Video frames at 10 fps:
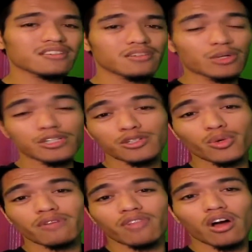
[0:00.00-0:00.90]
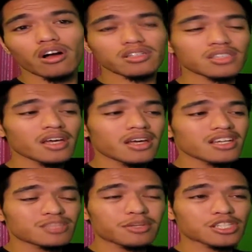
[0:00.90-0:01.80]
When you're doing vlogs,
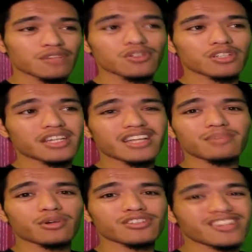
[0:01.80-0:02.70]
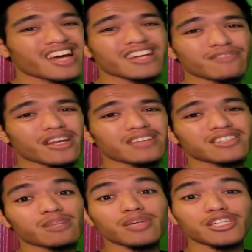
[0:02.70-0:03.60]
especially if you're a daily person, not every day is
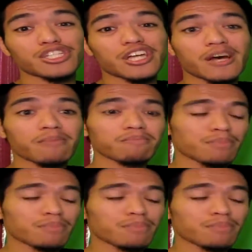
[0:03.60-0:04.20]
going to be a gem,